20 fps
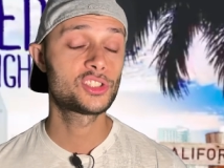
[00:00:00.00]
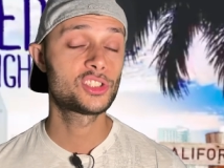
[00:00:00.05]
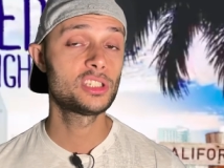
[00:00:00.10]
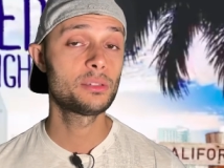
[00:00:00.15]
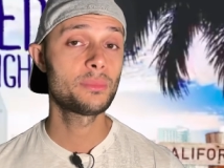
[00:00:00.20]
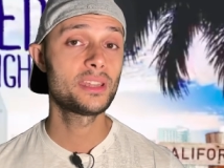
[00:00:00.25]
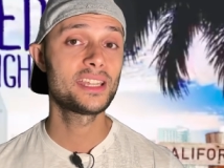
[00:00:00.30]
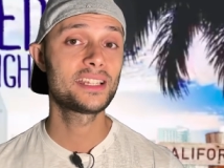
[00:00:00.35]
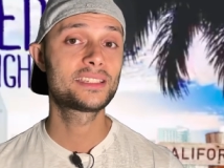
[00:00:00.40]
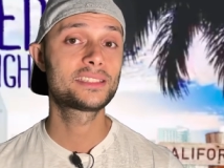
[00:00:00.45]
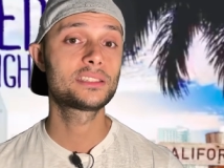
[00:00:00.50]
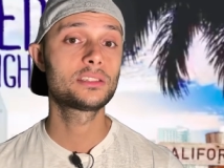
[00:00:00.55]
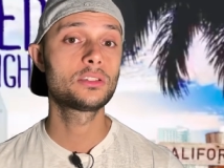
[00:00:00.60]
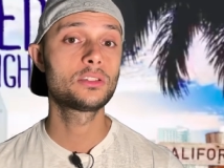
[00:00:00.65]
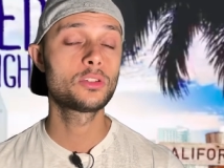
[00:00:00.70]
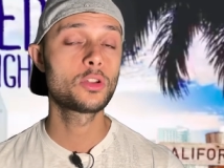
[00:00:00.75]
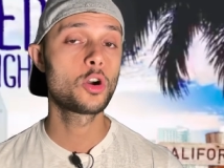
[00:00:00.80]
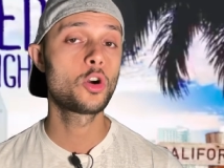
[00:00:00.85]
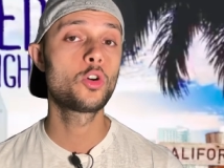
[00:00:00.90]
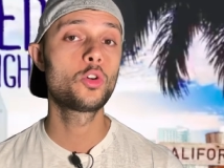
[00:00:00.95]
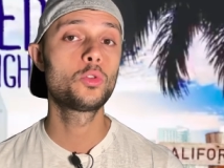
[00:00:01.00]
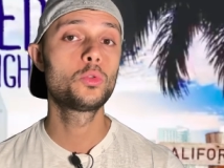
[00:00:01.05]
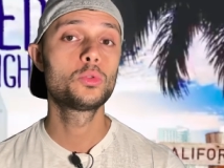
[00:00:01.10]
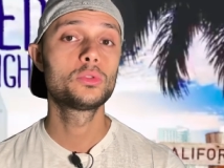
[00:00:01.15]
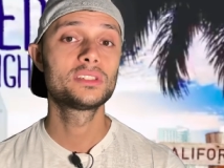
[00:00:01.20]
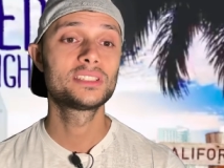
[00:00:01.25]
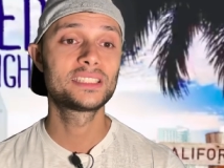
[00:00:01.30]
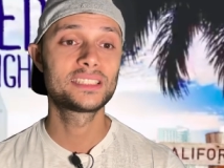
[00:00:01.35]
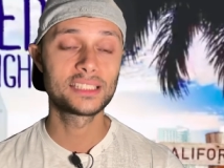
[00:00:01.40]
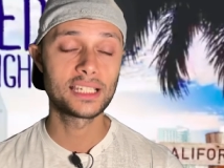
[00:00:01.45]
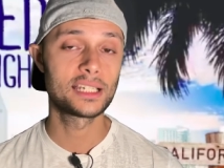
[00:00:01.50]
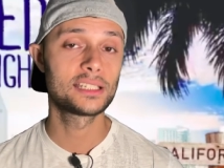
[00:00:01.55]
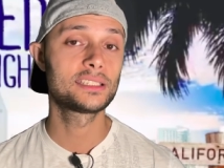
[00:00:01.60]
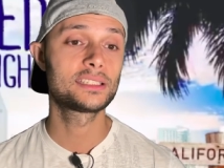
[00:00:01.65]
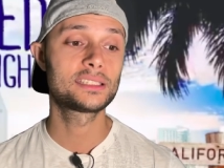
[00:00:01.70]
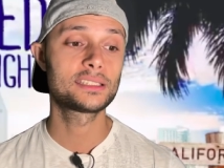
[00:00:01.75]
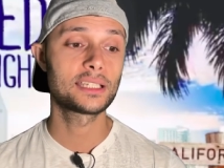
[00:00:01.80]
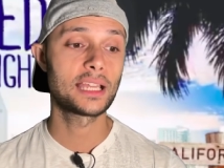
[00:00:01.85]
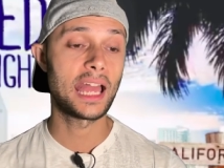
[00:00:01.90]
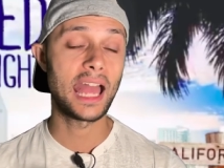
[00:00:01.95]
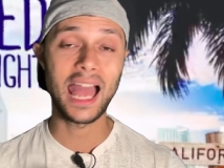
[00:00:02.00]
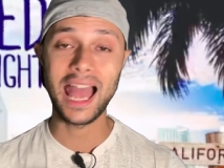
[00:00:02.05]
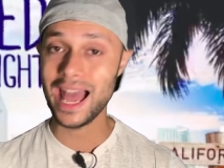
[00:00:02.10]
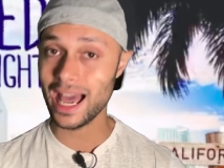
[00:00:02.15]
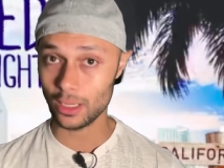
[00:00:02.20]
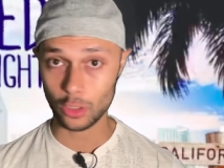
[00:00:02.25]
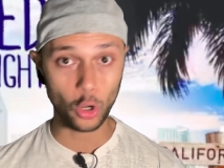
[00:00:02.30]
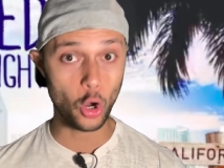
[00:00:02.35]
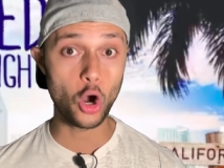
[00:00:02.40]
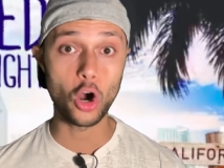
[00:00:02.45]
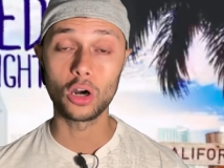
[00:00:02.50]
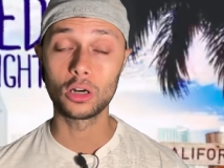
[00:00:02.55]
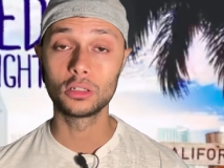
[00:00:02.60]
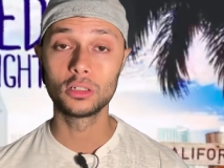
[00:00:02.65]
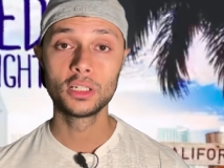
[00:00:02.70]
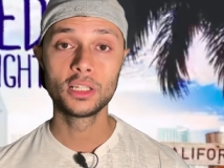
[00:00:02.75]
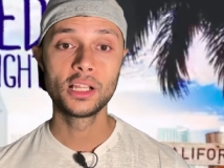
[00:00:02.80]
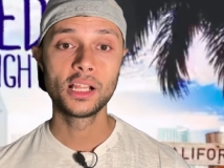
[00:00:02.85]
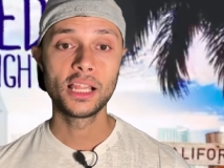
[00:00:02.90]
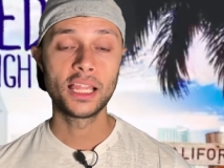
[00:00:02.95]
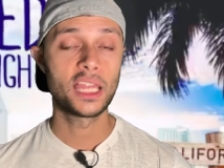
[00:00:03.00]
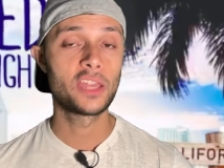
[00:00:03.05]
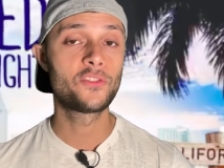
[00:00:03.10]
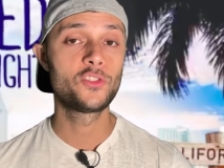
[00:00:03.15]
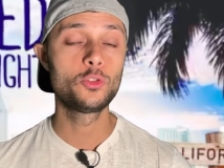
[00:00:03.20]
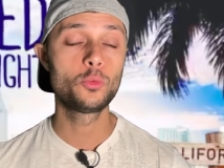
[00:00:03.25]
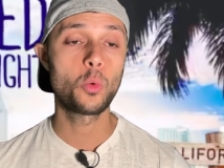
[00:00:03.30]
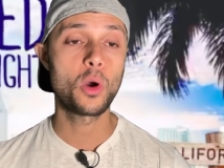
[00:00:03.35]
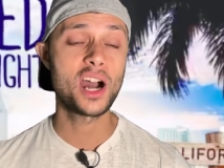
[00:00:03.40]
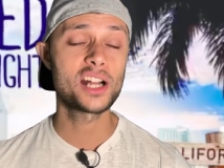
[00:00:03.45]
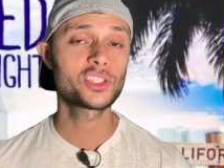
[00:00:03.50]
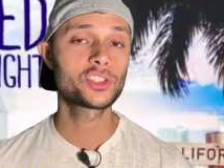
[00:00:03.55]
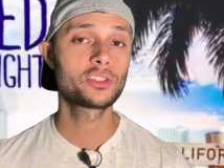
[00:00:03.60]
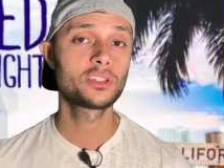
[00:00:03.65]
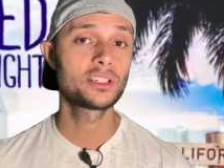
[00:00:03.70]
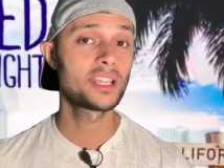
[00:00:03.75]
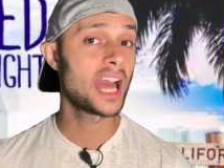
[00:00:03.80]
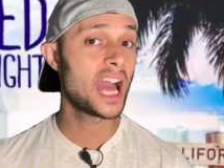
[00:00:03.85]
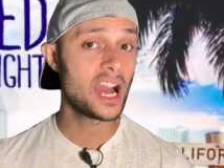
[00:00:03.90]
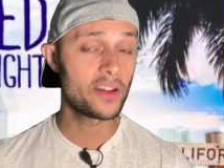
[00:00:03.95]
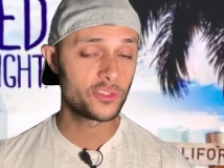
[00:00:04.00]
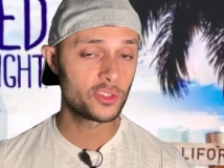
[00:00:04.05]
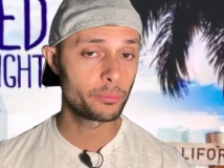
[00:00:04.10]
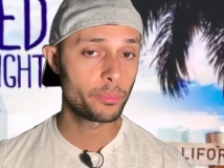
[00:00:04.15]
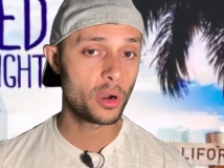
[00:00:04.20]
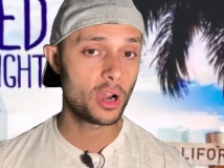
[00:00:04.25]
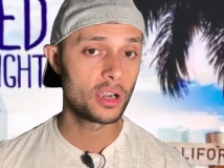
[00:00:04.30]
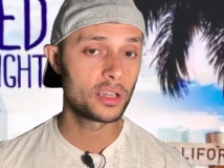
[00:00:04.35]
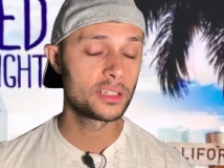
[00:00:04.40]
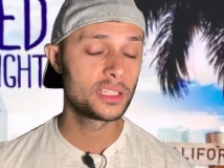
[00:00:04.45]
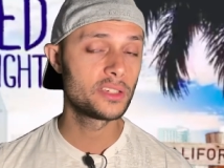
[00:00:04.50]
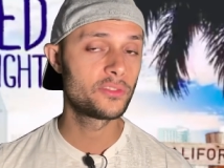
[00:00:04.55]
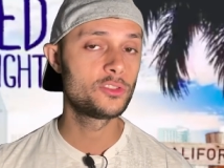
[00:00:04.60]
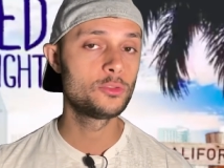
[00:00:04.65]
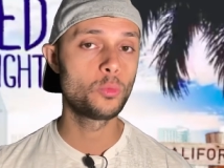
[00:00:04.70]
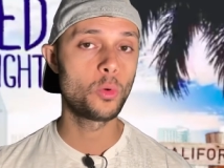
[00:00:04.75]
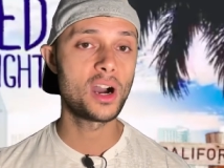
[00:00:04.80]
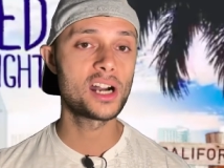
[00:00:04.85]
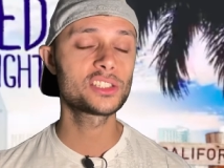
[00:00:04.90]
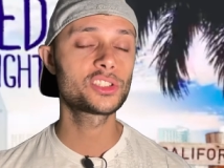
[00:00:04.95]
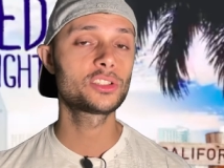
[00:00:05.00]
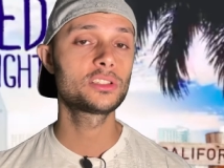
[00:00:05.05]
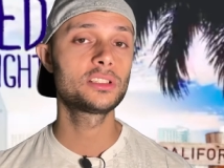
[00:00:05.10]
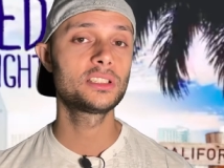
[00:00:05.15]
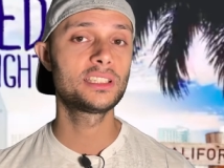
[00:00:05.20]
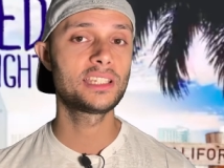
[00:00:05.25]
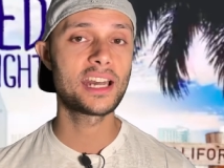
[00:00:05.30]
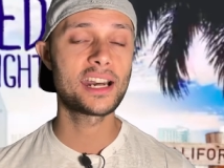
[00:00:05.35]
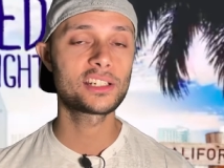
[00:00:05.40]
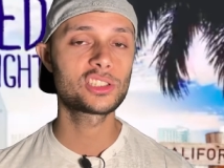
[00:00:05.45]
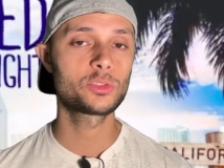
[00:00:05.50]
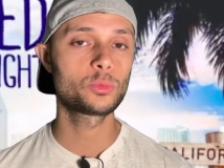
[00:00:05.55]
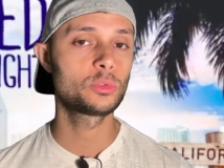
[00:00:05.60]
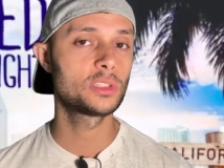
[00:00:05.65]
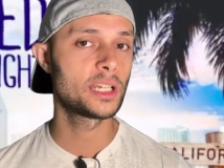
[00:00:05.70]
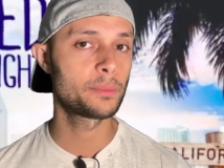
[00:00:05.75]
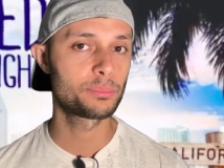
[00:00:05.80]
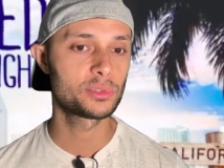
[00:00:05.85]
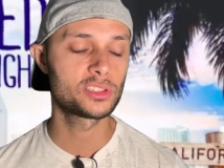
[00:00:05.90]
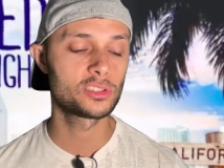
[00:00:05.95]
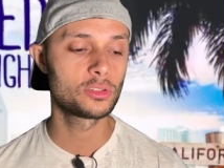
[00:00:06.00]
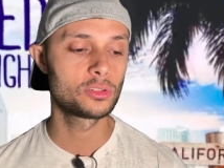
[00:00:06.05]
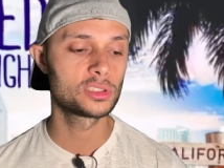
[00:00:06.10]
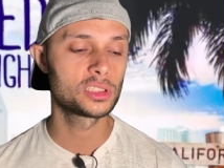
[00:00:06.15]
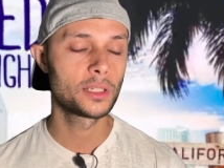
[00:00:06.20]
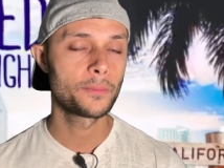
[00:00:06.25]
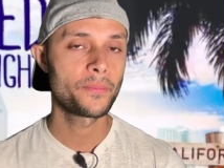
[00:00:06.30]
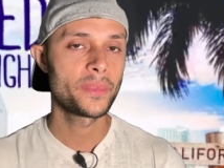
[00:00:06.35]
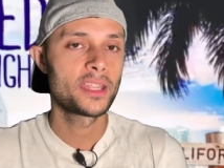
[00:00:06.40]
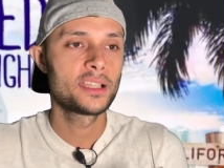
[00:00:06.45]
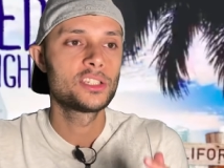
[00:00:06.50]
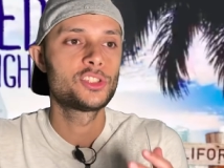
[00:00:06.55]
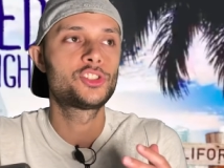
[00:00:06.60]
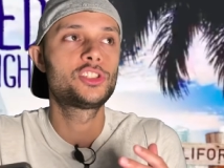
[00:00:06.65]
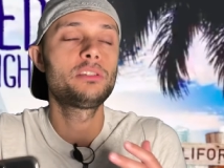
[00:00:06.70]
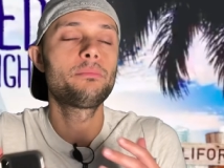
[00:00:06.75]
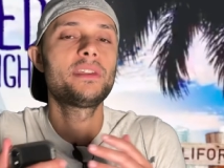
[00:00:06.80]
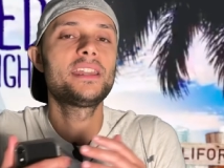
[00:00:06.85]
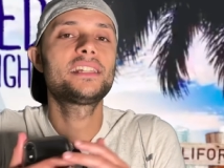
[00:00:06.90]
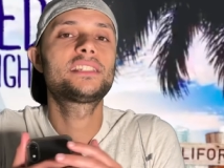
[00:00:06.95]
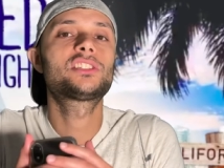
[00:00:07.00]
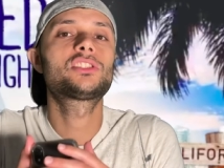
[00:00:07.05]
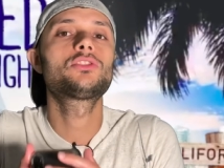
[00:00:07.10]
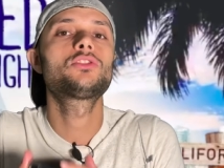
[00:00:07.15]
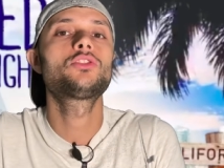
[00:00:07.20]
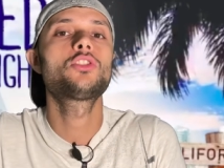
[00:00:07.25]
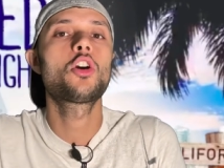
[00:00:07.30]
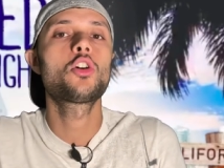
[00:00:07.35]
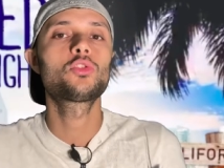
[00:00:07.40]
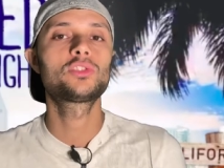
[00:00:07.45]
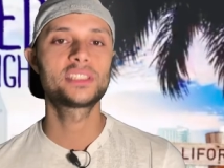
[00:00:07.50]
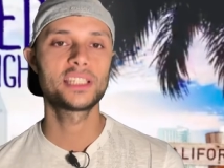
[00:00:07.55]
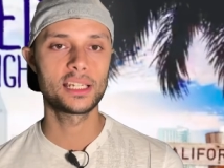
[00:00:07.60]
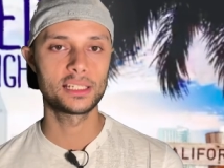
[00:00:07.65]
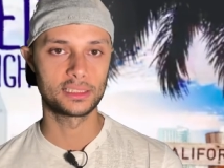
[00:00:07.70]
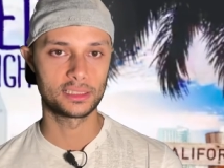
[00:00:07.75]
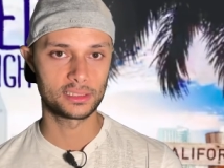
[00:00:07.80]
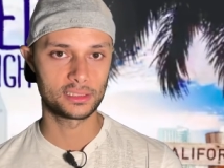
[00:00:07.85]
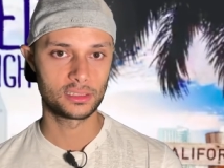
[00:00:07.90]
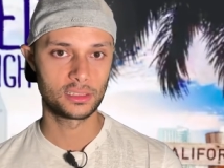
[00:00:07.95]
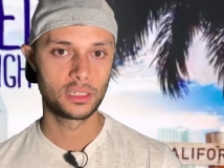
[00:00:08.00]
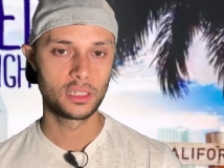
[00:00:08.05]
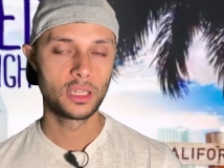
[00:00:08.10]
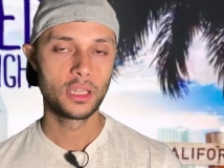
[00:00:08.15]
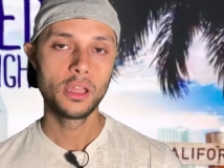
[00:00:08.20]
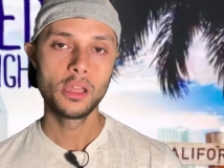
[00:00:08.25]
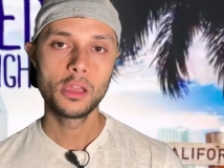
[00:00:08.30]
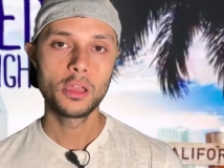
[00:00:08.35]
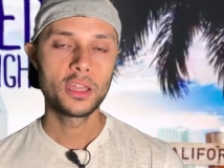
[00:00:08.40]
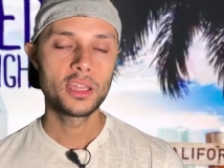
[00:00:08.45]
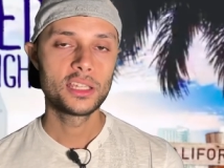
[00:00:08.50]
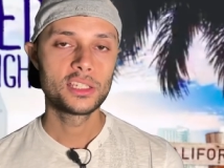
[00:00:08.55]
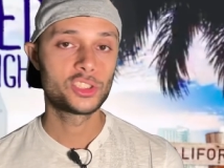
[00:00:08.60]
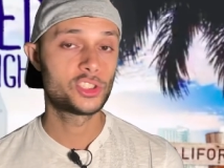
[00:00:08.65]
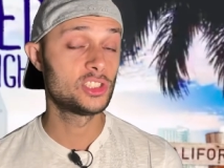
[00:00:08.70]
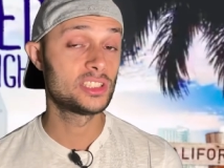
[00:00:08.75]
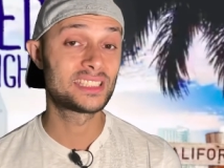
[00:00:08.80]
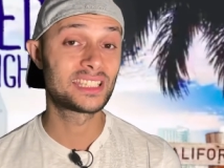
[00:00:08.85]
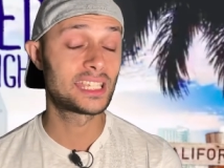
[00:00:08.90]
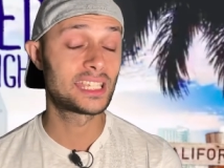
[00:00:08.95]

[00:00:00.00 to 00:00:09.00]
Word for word: she makes no sense at all. If you watch her in After Party, if you watch her in the actual episodes, she makes no sense. She's